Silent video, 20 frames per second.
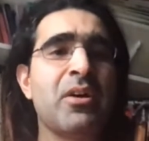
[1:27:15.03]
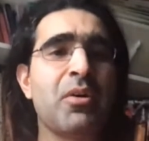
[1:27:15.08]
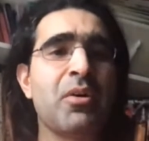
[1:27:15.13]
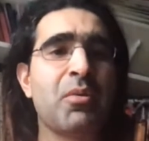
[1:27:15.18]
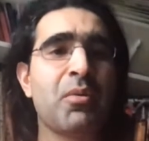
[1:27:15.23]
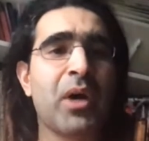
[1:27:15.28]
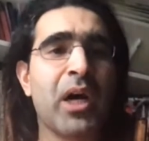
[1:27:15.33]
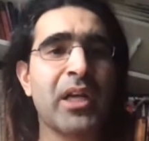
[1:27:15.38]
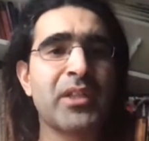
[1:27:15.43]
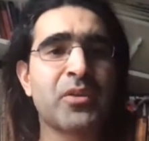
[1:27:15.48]

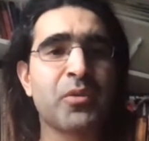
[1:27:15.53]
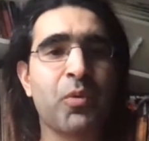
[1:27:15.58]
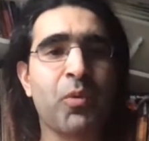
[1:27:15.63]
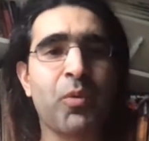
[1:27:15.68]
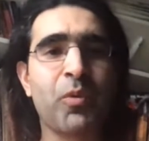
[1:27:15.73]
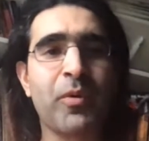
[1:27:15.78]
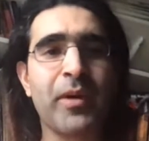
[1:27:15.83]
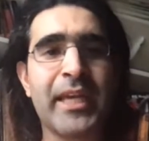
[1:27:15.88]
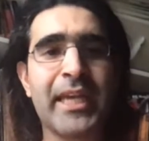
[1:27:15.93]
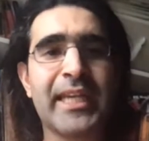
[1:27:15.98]
what
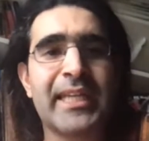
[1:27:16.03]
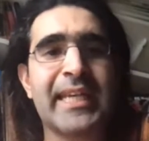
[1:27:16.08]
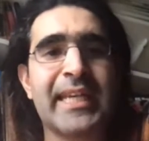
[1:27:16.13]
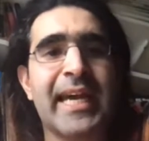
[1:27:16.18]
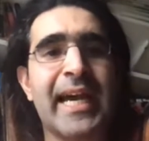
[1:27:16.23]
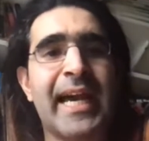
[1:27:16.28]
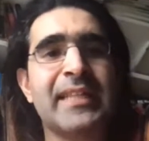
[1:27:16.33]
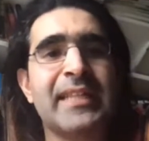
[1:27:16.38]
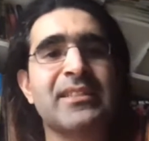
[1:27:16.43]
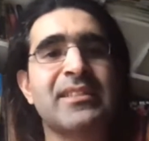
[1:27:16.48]
we
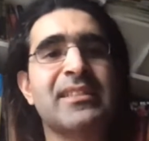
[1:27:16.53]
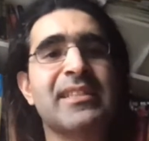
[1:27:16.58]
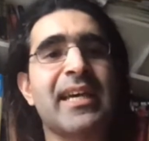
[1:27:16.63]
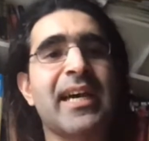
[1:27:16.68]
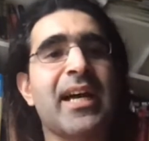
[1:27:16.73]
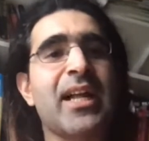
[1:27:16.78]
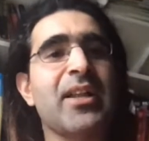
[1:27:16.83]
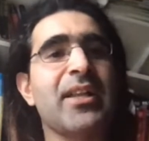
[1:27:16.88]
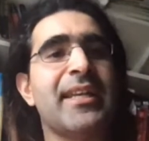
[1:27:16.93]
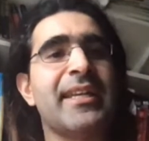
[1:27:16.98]
can
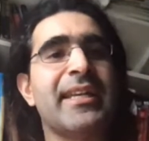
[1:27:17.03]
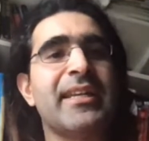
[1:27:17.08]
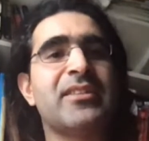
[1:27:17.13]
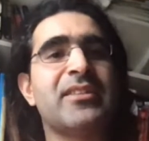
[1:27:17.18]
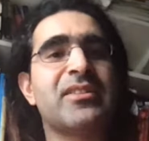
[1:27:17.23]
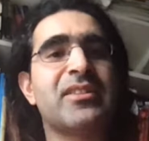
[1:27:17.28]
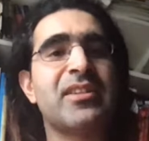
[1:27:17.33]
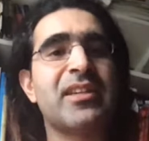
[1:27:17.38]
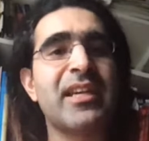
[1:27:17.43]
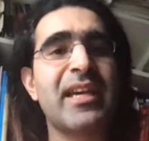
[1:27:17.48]
sell in it,
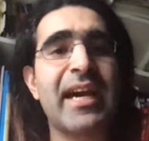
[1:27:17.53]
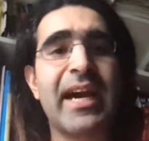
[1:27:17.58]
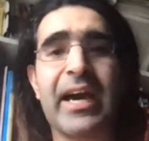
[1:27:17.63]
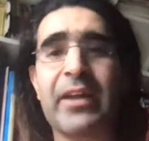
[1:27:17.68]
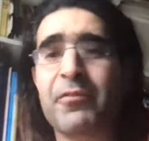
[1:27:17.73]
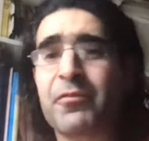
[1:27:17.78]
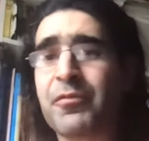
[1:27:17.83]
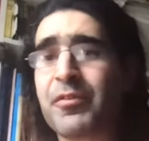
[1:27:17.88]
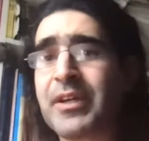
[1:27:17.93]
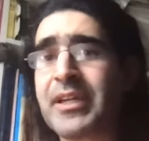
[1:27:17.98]

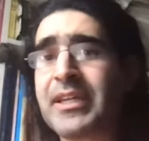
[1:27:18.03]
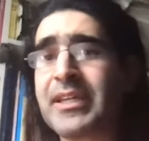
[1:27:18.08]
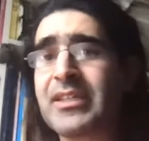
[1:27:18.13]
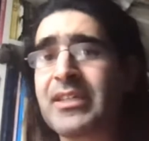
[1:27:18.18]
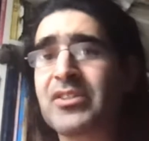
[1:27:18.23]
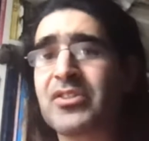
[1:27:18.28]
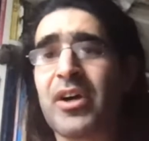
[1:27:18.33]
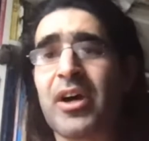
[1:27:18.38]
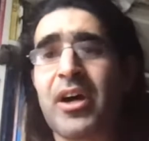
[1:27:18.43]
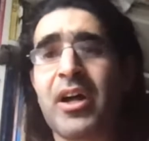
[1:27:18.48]
and free
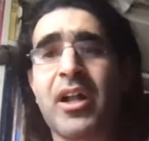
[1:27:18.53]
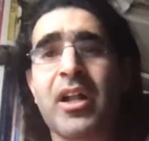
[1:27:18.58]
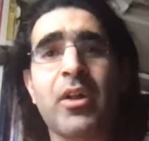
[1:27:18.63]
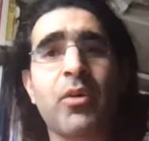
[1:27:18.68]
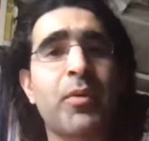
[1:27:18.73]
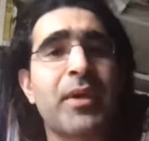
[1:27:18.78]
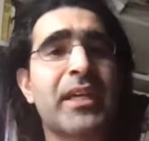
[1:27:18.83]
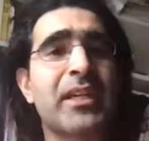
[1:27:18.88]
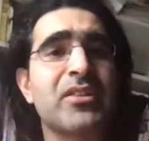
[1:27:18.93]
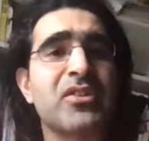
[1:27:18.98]
is all
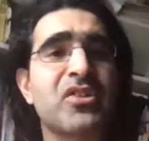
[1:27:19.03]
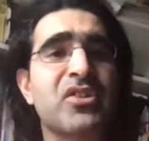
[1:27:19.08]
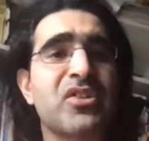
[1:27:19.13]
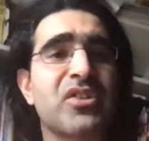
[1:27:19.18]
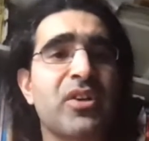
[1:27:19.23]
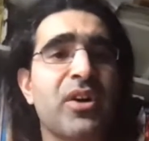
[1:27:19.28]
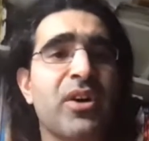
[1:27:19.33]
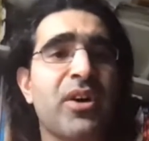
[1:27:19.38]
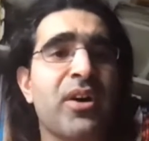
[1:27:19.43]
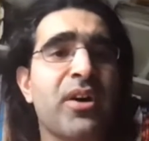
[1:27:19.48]
we can
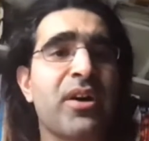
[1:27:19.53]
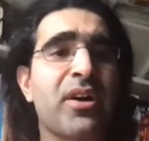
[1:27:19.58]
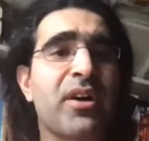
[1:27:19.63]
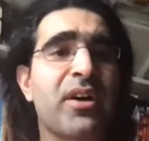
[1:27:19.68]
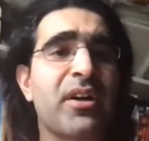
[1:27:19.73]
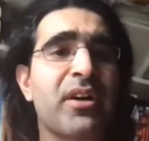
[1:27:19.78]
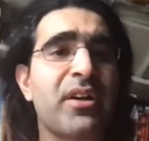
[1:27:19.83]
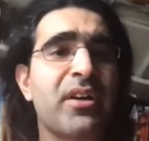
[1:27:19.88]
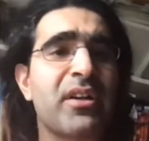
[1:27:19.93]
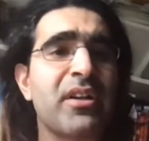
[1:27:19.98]

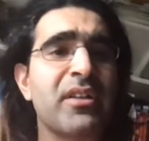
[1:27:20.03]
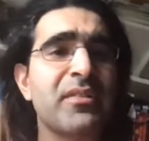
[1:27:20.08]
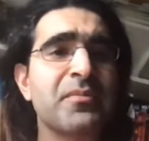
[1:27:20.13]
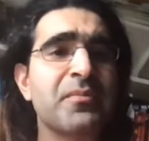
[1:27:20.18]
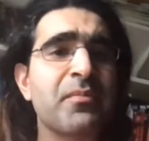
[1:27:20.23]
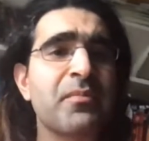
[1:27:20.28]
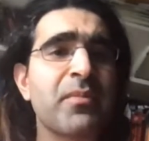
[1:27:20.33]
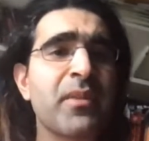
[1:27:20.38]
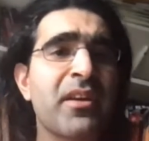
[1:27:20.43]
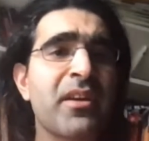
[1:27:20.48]
store.
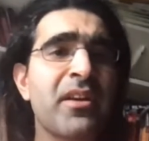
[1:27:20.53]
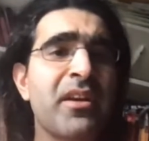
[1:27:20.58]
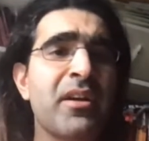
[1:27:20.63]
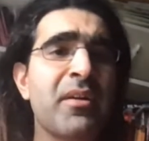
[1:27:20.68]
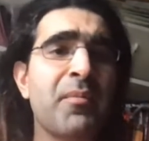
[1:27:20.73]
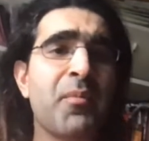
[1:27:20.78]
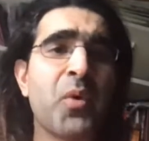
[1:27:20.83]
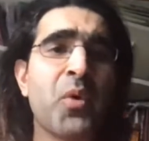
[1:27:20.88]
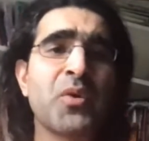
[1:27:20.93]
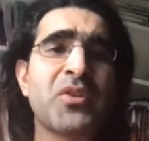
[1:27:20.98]

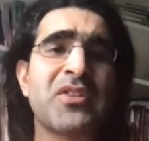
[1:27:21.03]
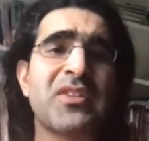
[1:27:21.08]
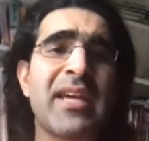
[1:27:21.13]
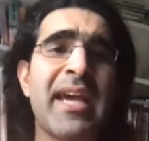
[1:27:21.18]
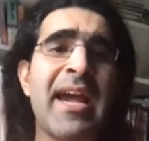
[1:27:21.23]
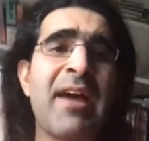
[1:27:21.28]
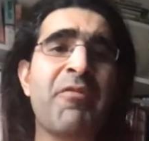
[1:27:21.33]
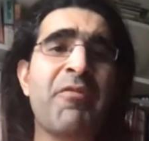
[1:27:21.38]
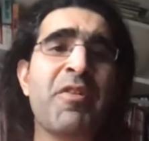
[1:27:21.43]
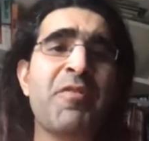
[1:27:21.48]
Most
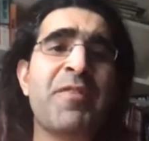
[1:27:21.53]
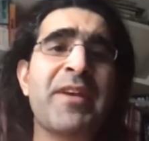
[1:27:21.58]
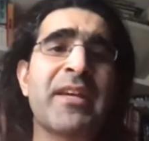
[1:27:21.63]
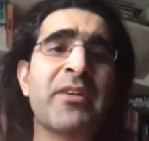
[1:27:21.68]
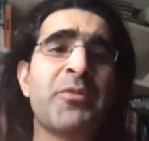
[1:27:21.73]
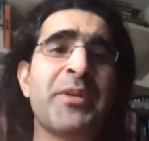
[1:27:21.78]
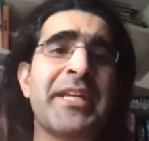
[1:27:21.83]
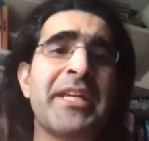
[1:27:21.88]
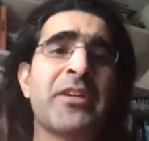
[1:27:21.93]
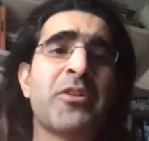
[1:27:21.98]
everything
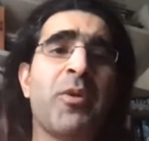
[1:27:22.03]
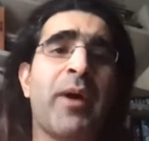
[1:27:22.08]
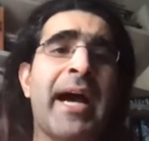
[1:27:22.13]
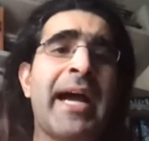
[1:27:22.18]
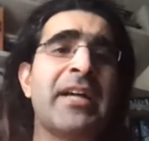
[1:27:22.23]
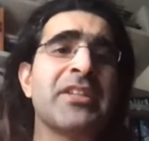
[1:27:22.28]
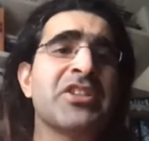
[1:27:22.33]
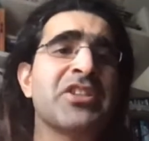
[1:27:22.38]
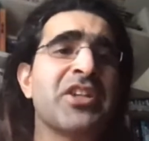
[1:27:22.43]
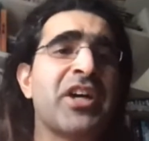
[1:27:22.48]

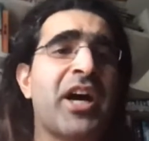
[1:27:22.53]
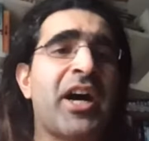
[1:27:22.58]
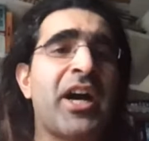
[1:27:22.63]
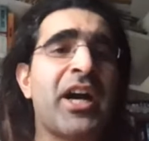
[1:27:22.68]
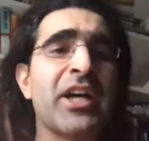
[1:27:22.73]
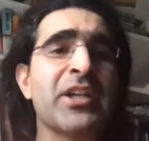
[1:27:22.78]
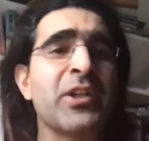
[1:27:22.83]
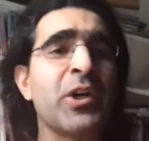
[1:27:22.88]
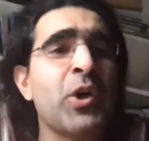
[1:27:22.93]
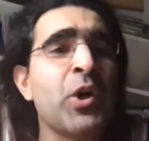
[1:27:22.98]
requires
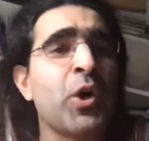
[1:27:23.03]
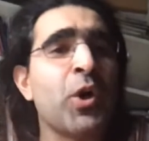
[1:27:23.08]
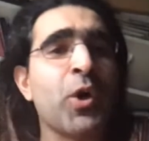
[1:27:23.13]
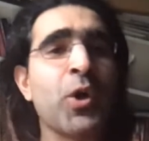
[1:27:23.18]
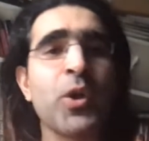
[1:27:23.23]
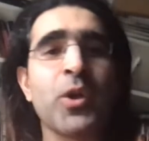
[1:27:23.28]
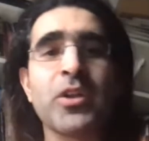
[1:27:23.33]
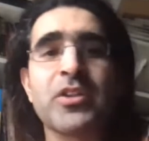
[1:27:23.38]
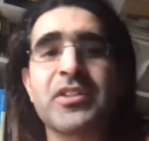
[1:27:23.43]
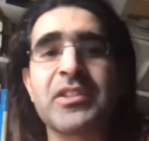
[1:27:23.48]
cargo
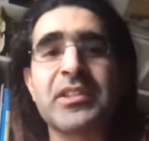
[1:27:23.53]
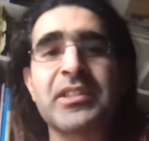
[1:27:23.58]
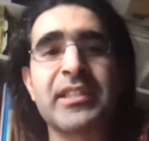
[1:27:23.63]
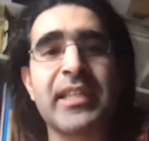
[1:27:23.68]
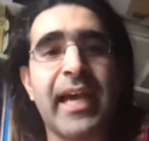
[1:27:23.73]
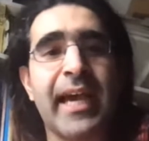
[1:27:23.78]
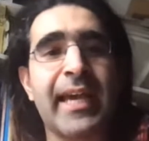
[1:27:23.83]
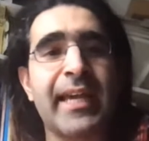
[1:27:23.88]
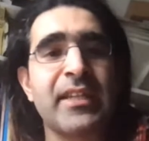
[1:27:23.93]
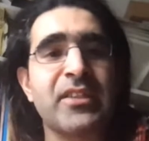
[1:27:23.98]
holds, a
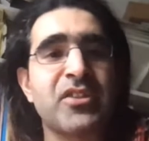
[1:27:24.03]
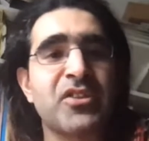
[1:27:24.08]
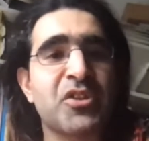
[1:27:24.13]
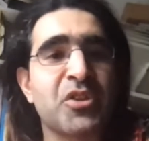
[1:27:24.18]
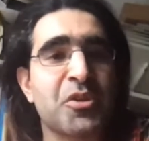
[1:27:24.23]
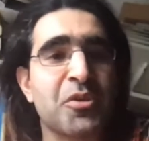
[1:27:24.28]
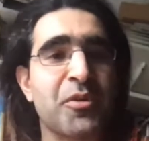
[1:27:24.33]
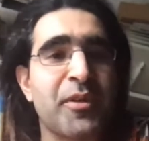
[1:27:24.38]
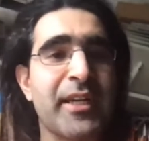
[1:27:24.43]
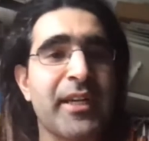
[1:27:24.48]
nice
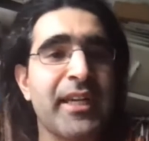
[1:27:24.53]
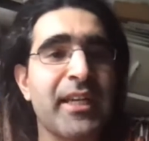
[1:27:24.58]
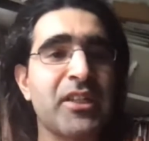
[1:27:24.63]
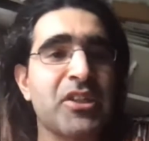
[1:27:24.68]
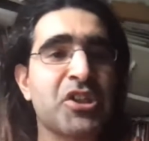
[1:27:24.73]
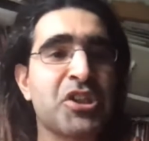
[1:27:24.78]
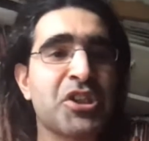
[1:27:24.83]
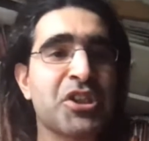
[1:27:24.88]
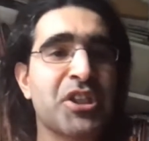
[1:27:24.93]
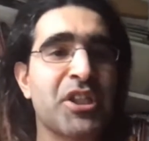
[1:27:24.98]
trade
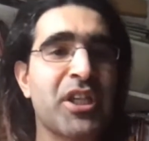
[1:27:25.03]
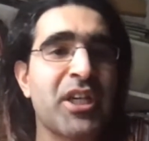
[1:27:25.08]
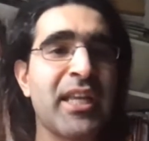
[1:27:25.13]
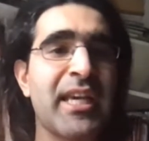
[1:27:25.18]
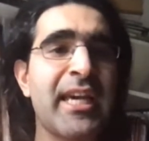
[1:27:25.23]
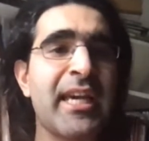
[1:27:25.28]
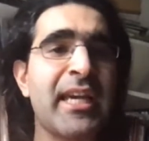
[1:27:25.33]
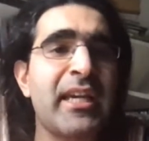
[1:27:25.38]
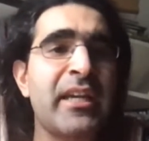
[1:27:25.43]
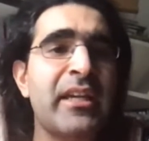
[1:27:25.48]

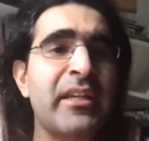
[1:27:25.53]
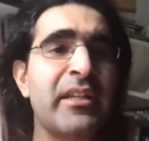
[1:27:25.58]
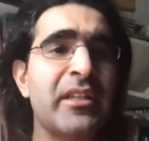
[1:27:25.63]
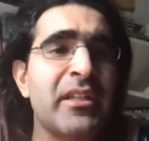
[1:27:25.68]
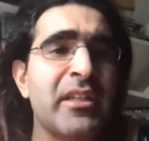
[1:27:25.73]
surely.